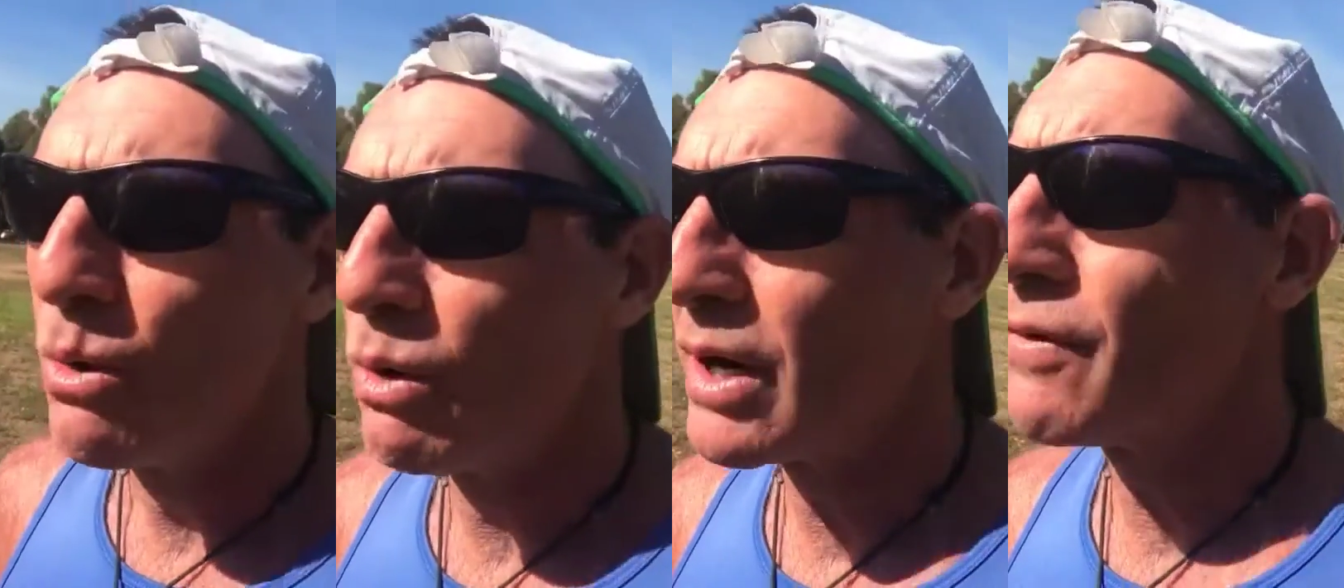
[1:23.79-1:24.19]

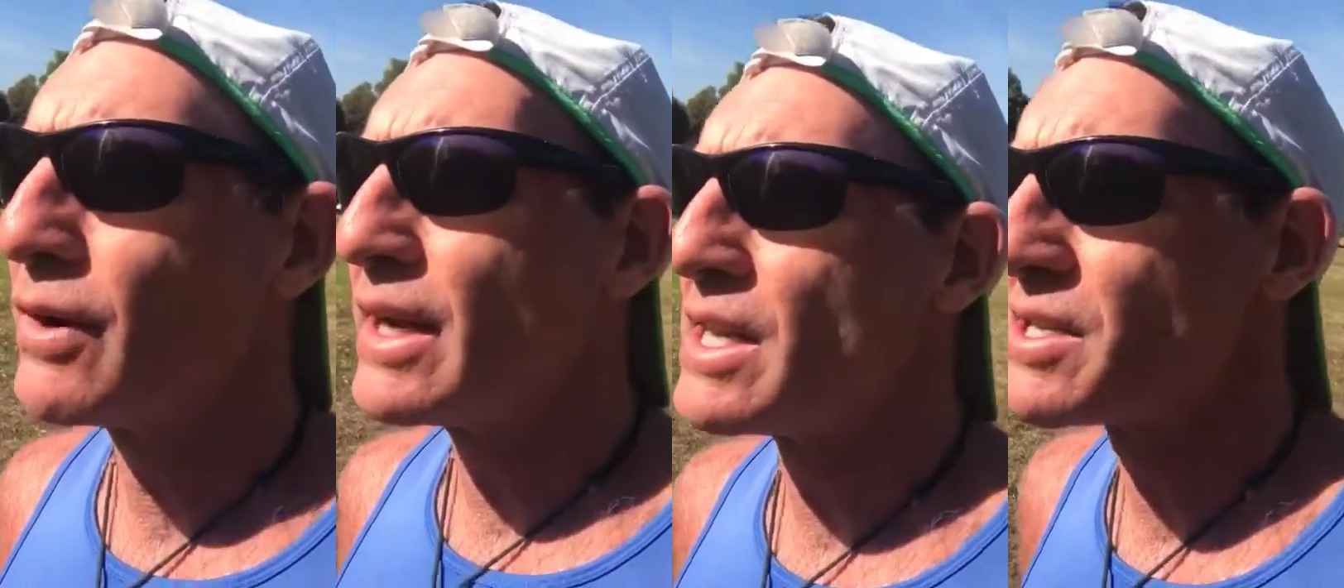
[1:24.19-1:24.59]
whatever
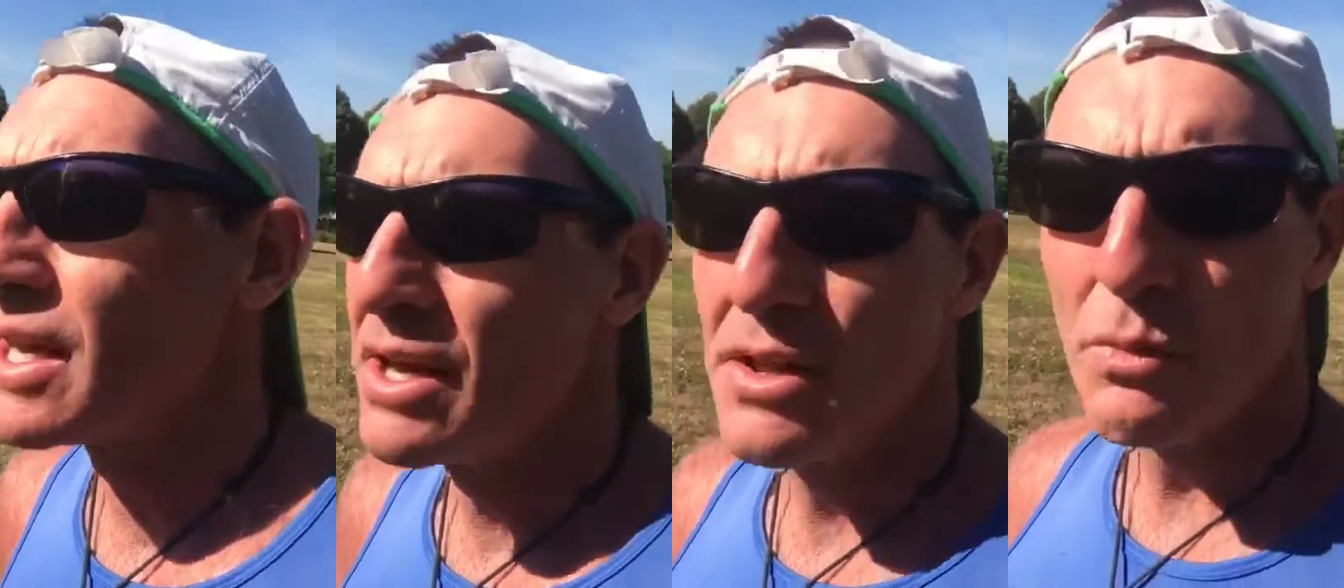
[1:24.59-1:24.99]
it is,
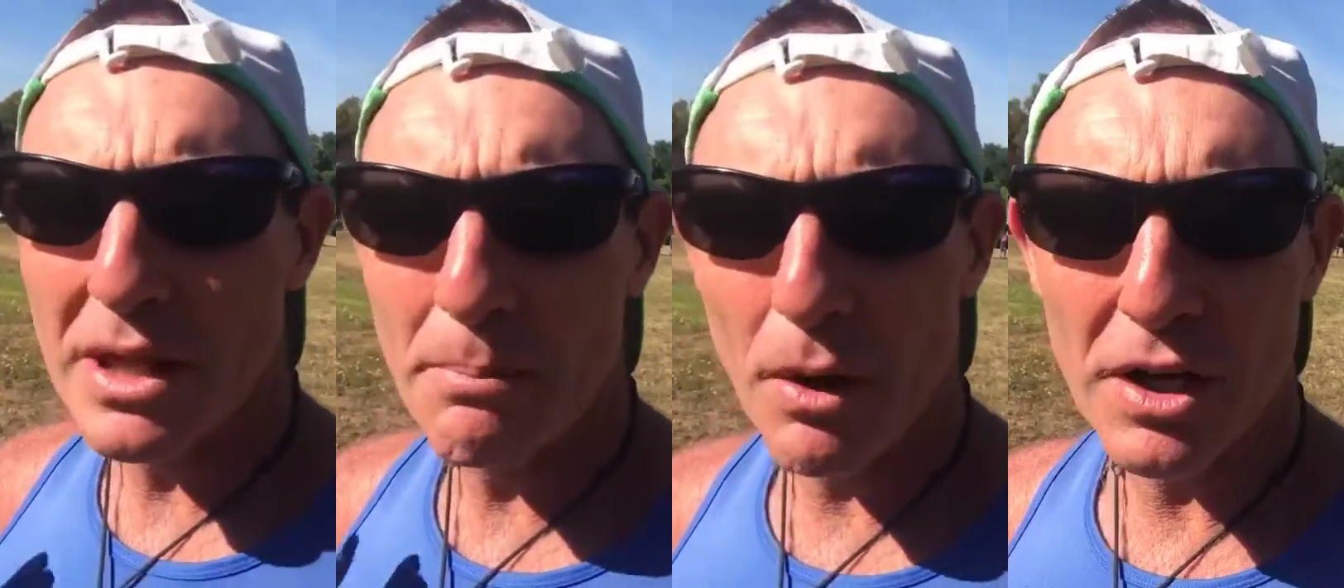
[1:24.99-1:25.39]

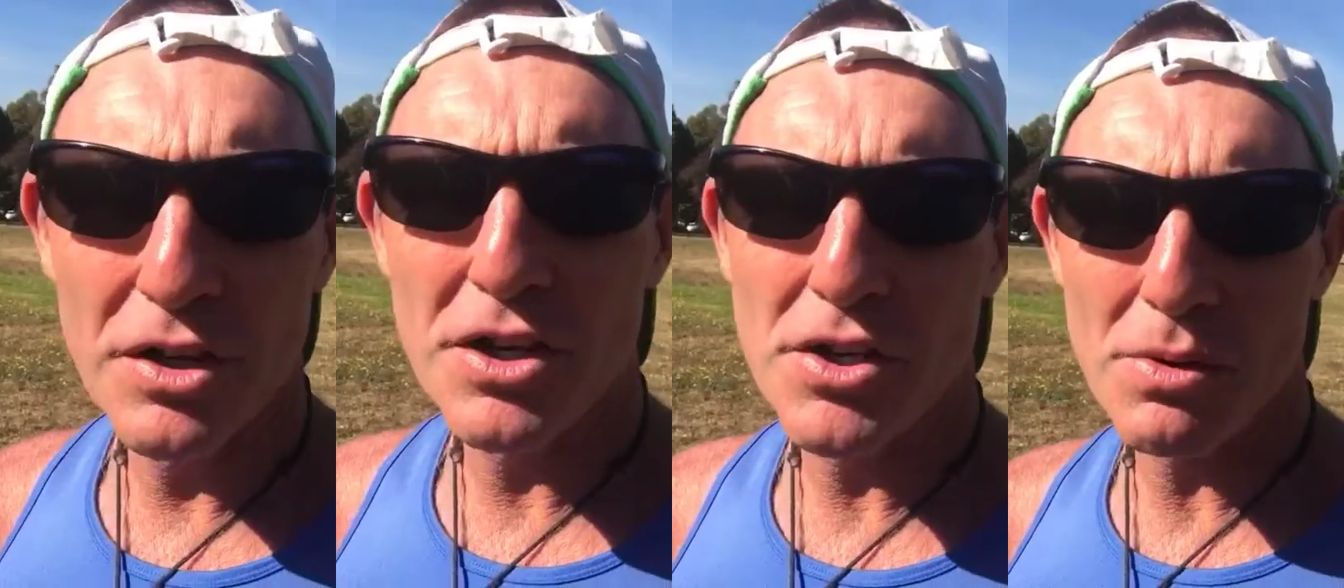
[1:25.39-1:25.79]
when the
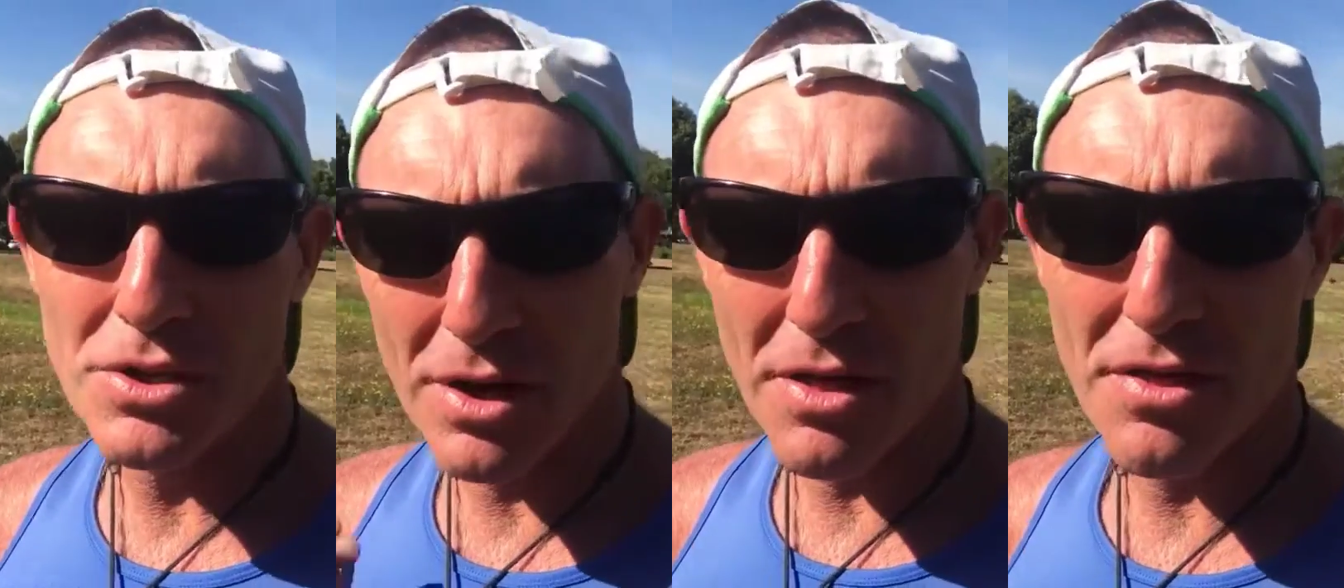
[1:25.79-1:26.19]
body's used to a
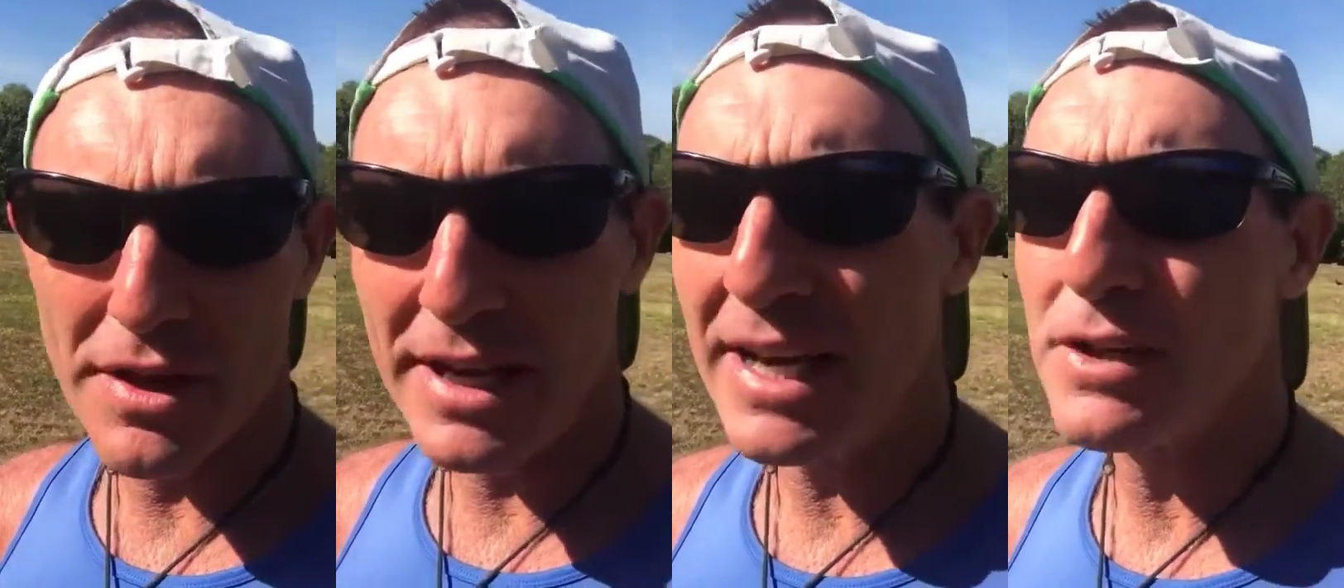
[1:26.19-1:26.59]
certain
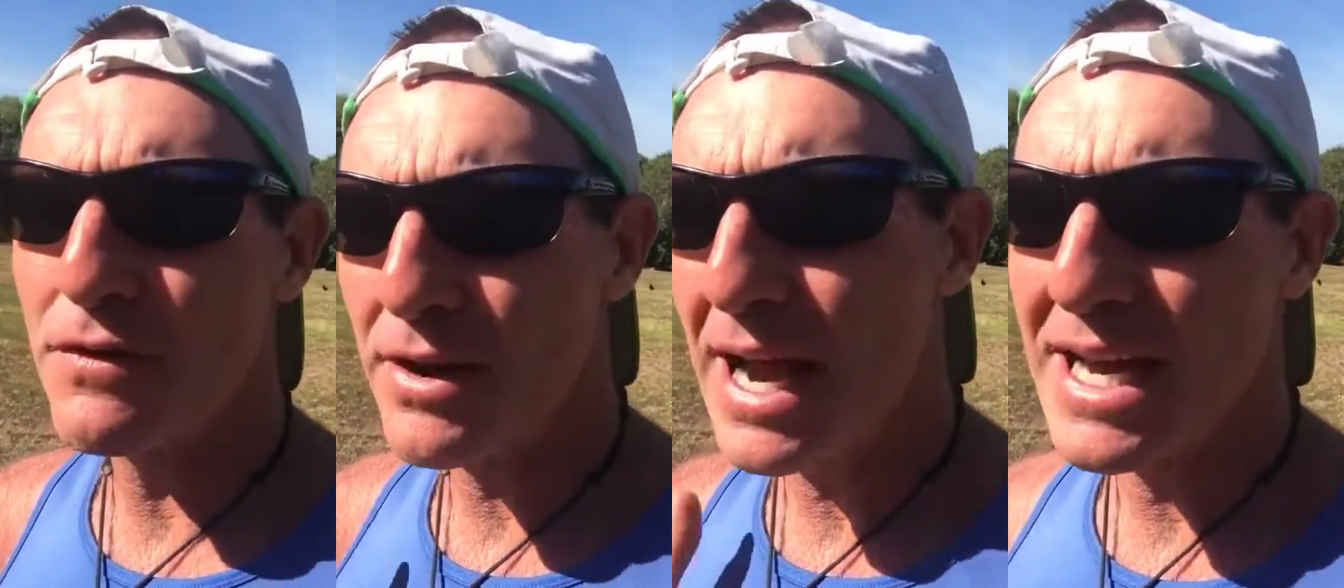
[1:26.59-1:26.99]
thing, it's
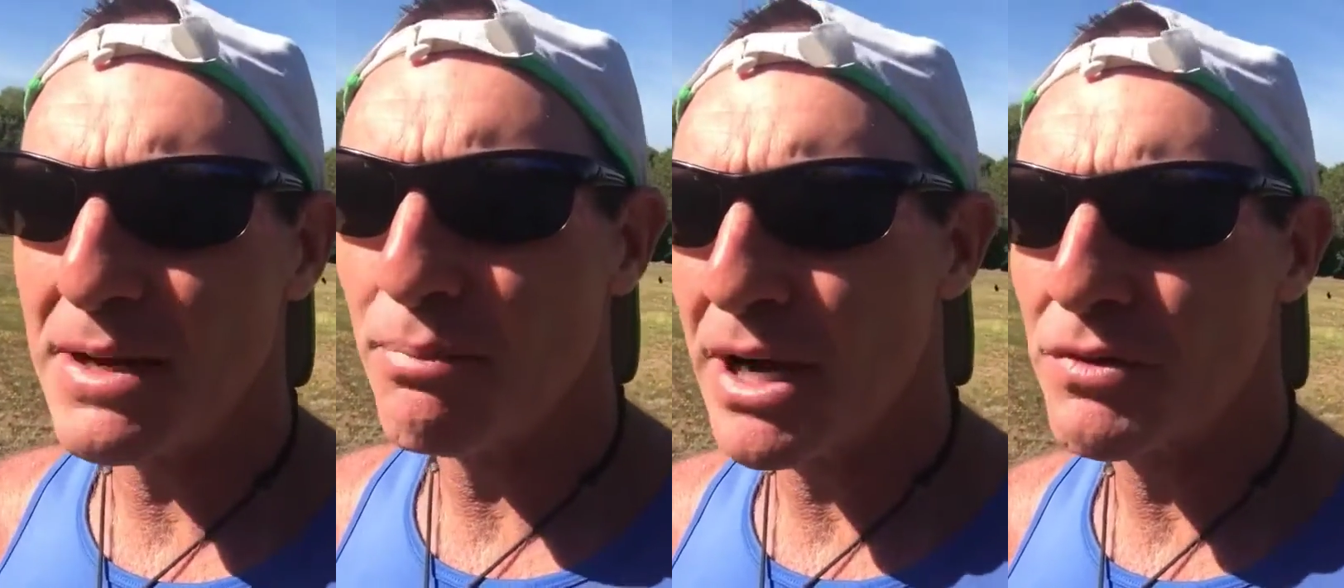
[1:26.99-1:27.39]
very hard
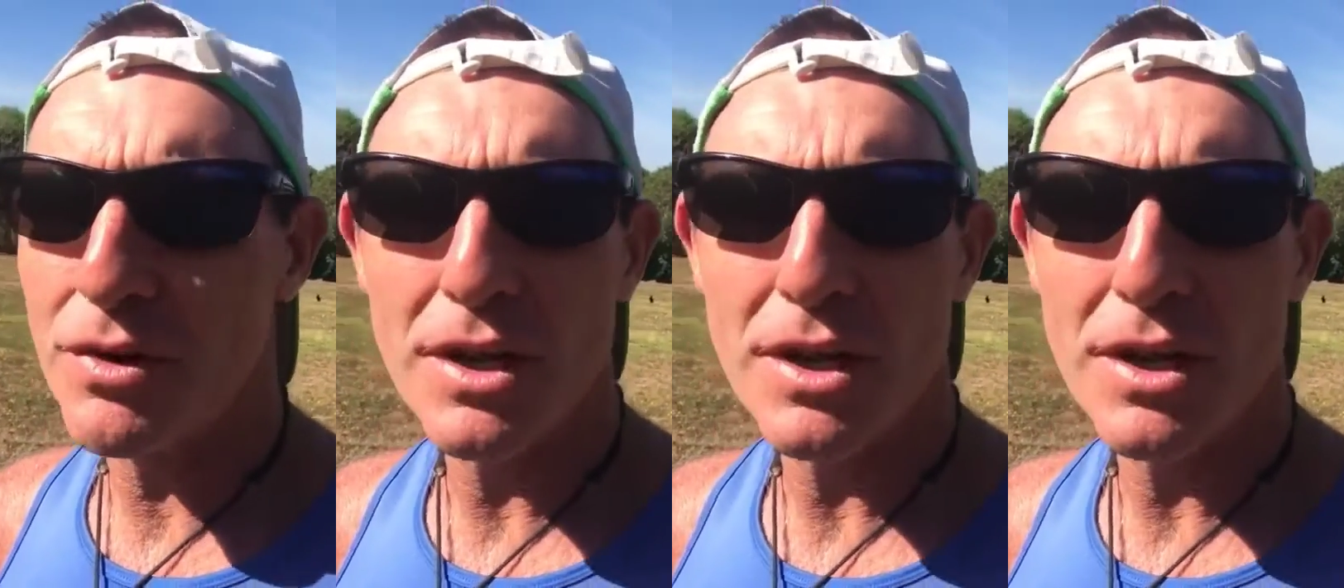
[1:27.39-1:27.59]
to break through.